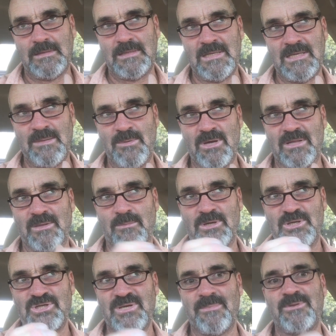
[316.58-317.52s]
email. They
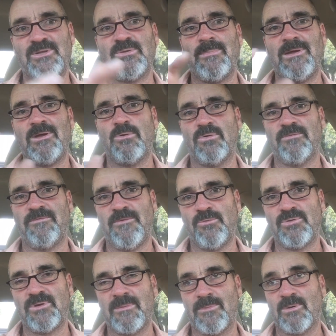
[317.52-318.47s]
want to ship it to my old
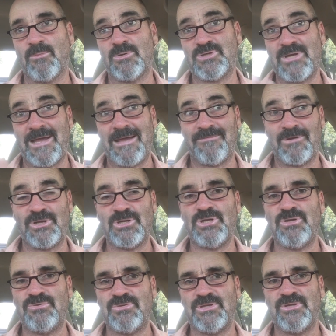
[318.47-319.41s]
phone number, which I have not
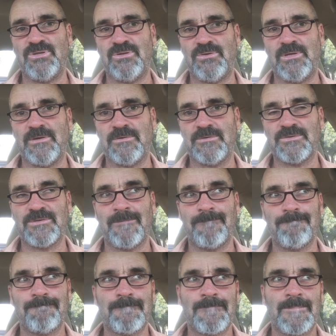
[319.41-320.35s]
used in 2 years.
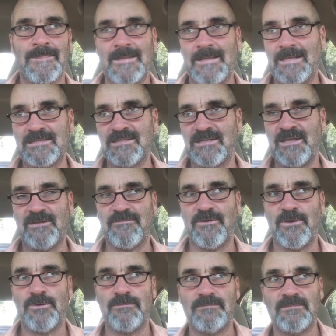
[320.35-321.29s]
That's a dead
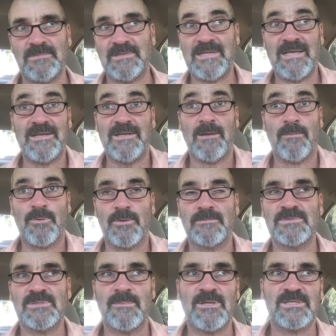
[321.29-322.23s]
phone. Dead number.
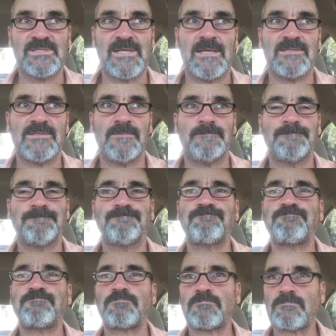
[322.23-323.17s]
Someone else has it.
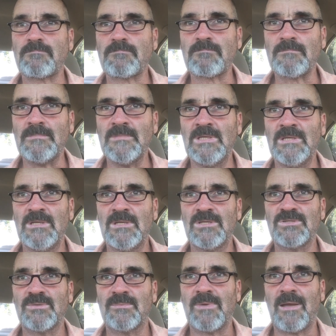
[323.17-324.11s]

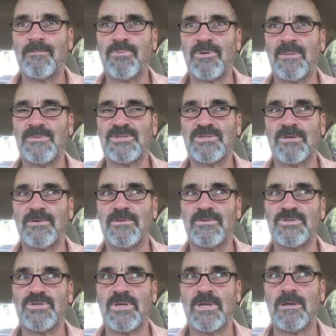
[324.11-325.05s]
So I'll probably start
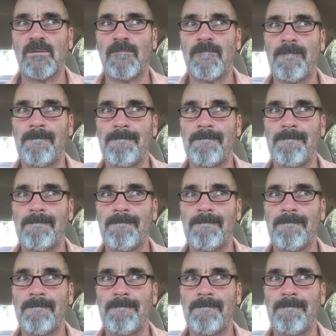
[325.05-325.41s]
another channel.